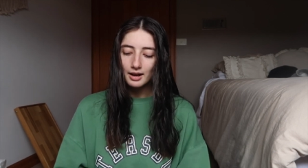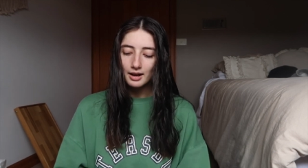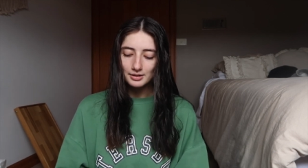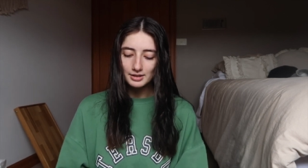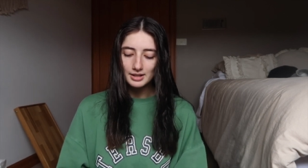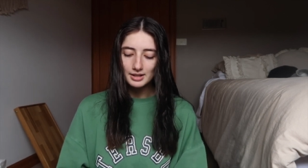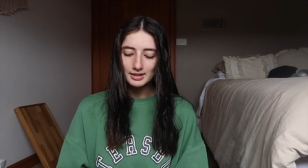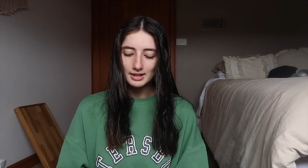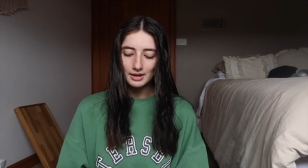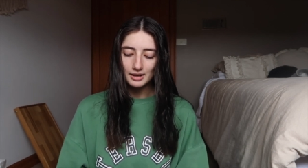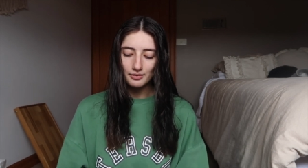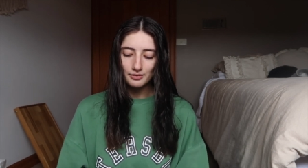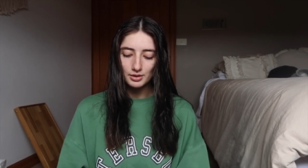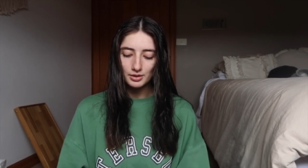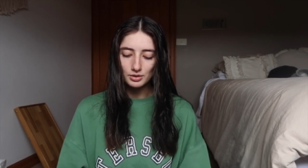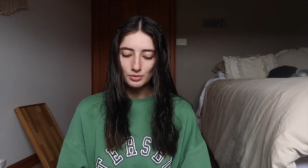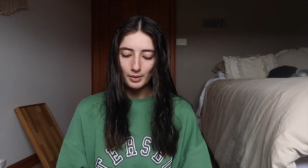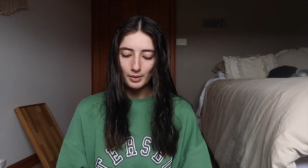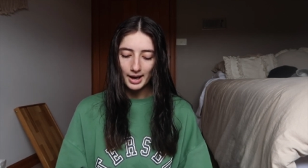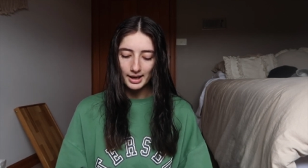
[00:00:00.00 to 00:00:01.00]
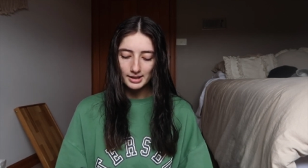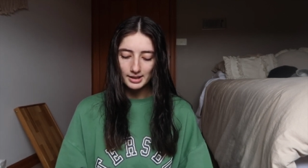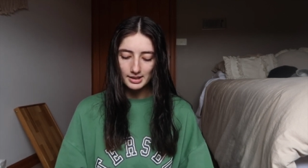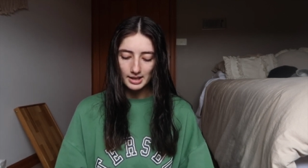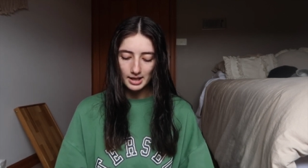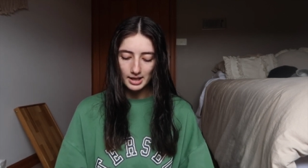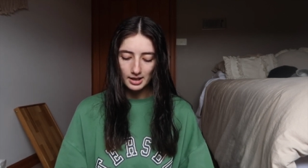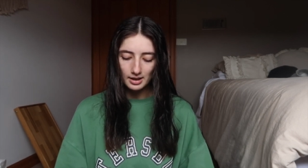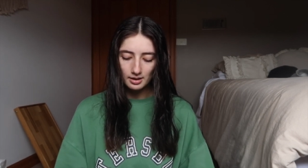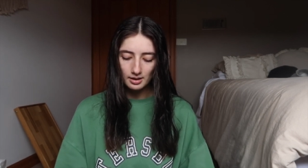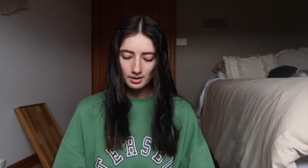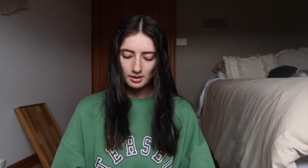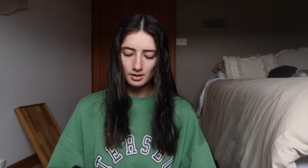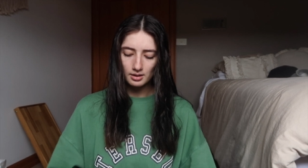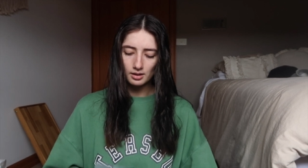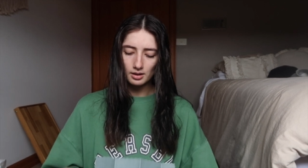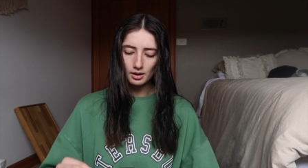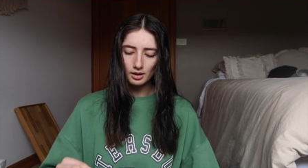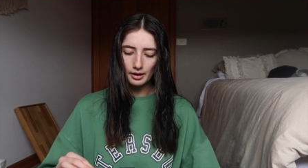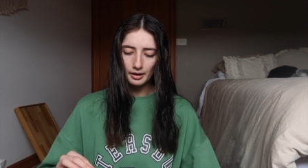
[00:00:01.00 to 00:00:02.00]
I was gonna say it feels waxy.
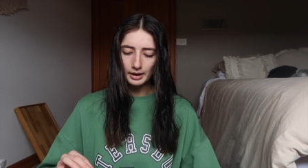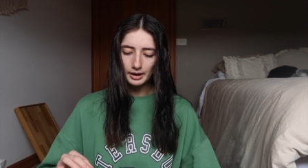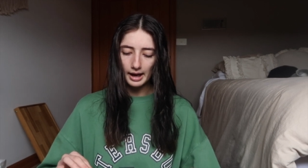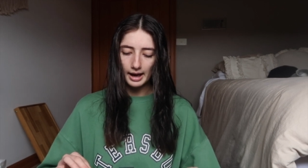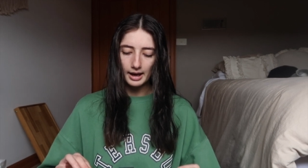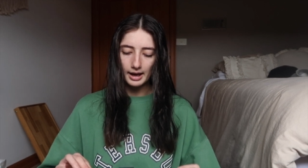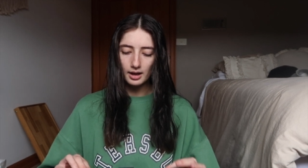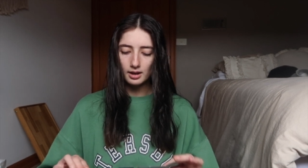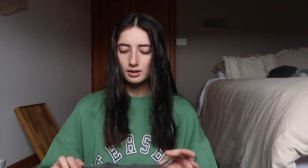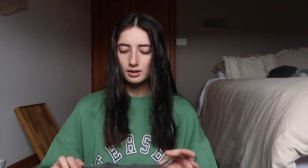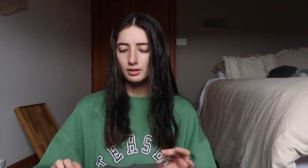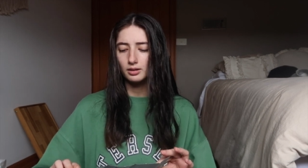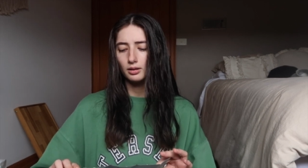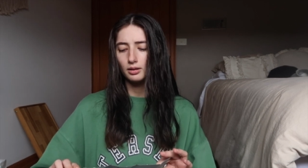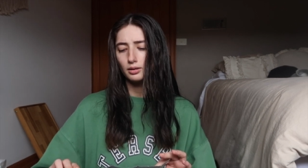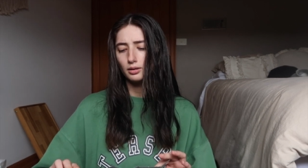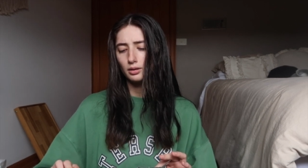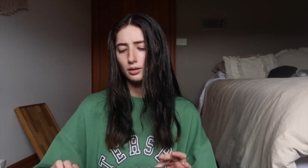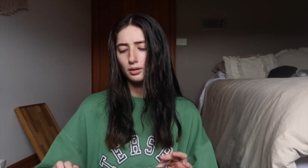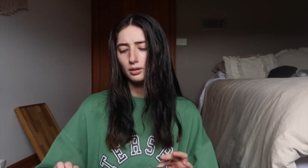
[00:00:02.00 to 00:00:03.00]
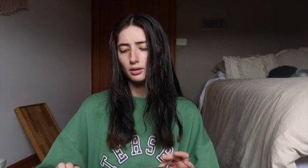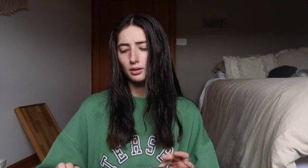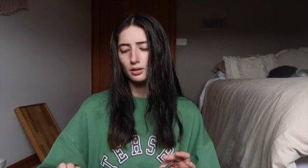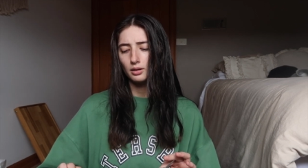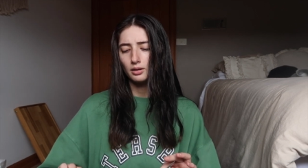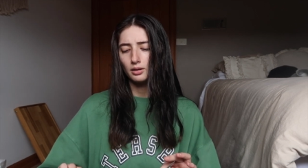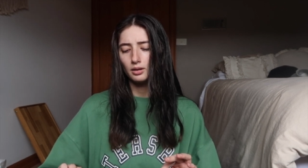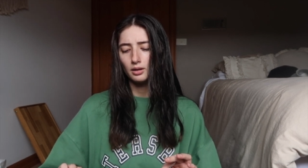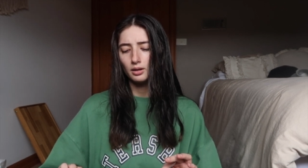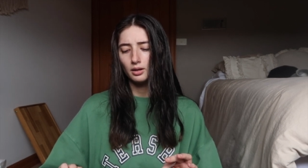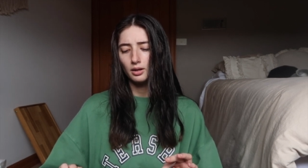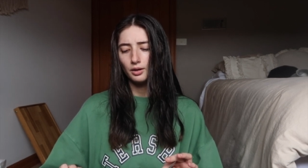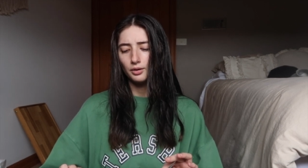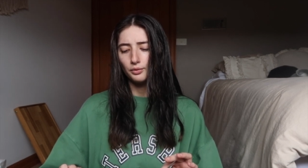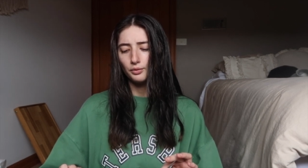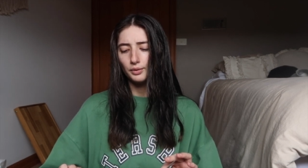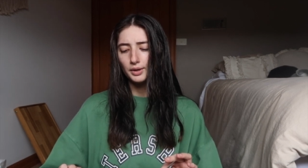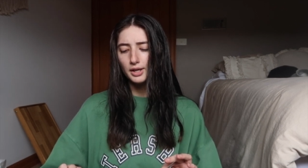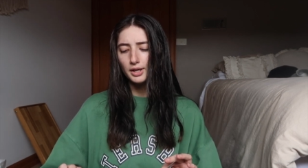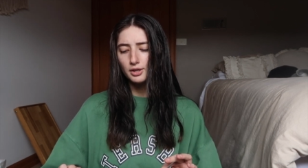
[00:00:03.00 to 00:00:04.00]
Okay.
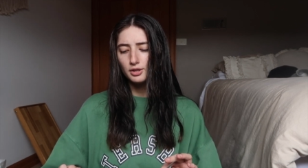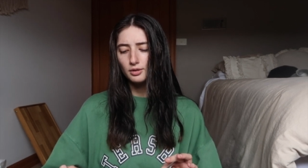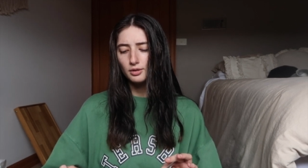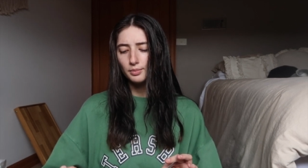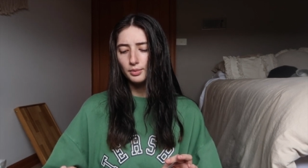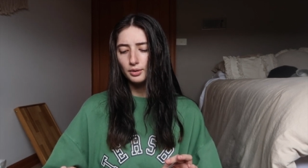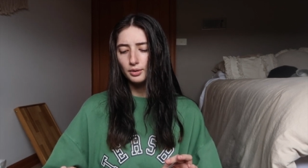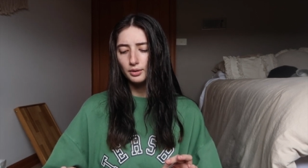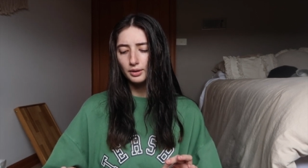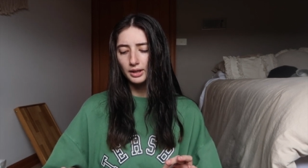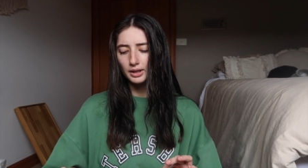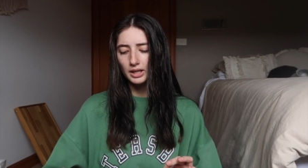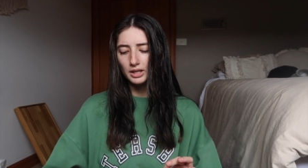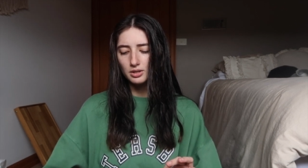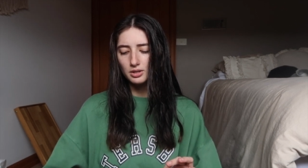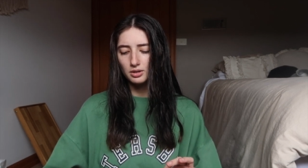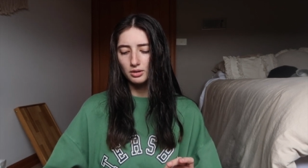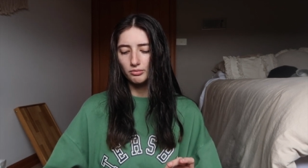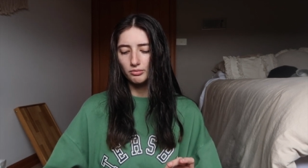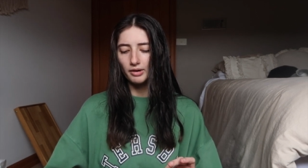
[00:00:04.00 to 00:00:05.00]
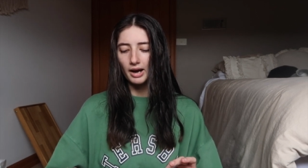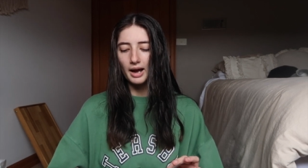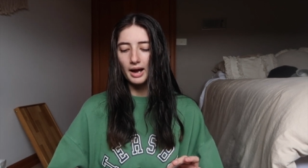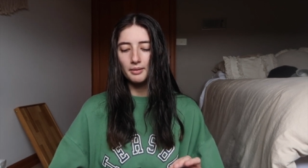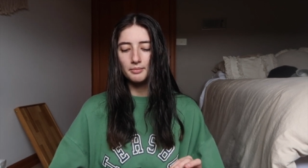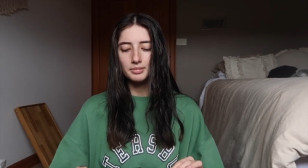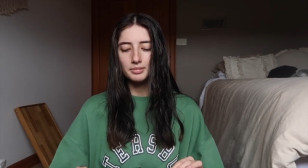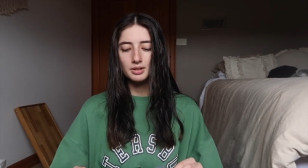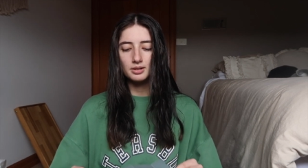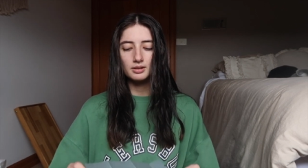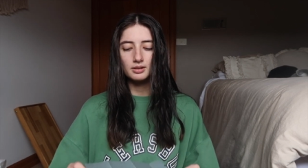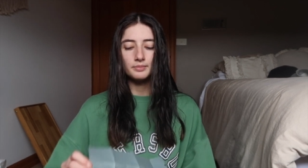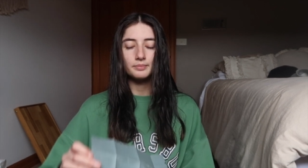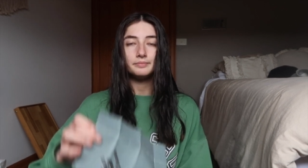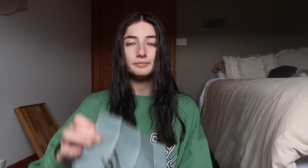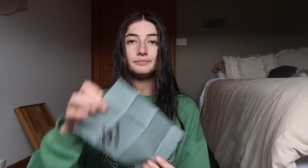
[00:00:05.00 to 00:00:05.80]
Reusable kitchen wraps.